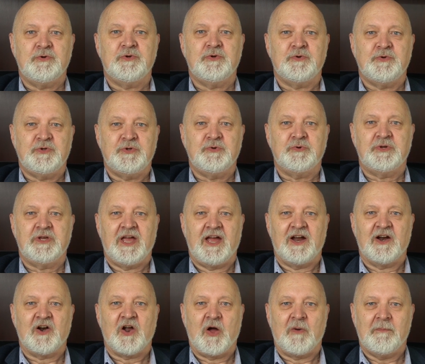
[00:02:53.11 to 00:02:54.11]
do you
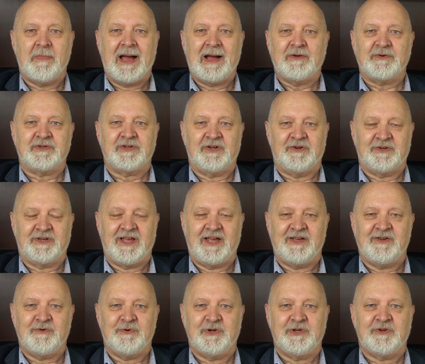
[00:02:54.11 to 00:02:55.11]
care about, okay?
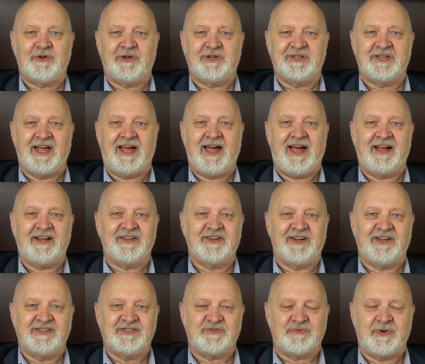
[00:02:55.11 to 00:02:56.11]
Who are you going to
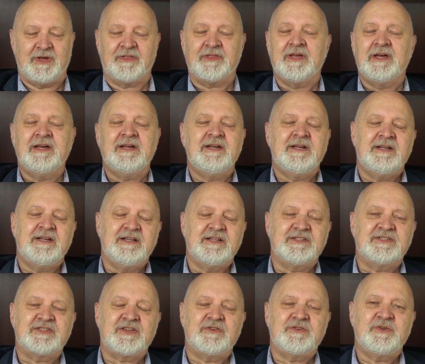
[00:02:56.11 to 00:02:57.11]
agonize with?
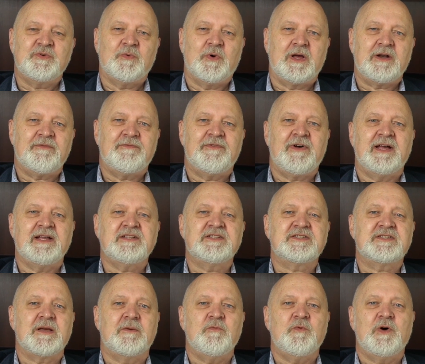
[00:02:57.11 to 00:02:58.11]
And so you want to find
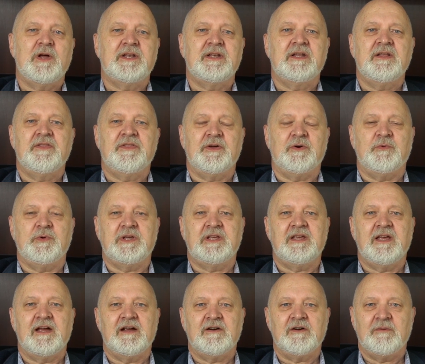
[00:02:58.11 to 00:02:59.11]
someone that we
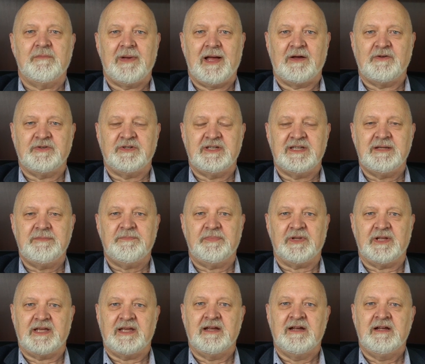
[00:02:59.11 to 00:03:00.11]
care about
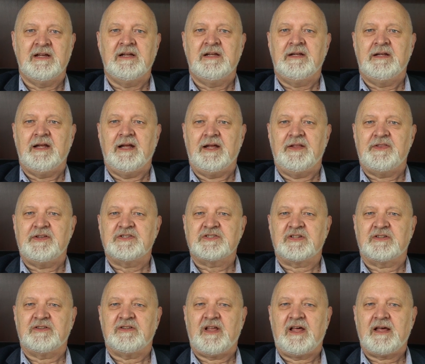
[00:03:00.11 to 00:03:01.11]
deeply. And there's
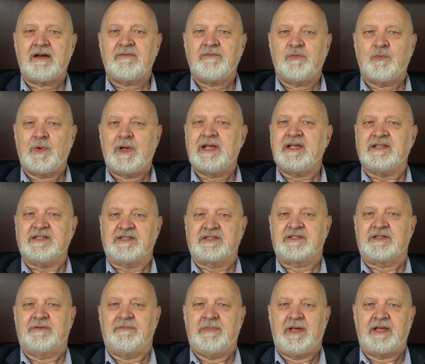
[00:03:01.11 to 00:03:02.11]
a lot of ways
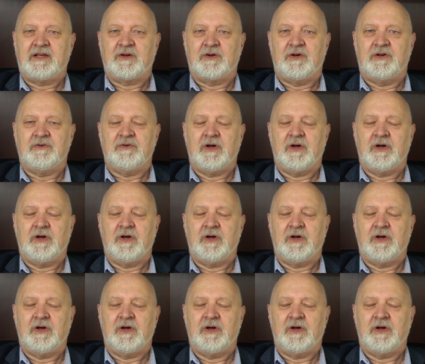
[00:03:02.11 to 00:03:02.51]
to make a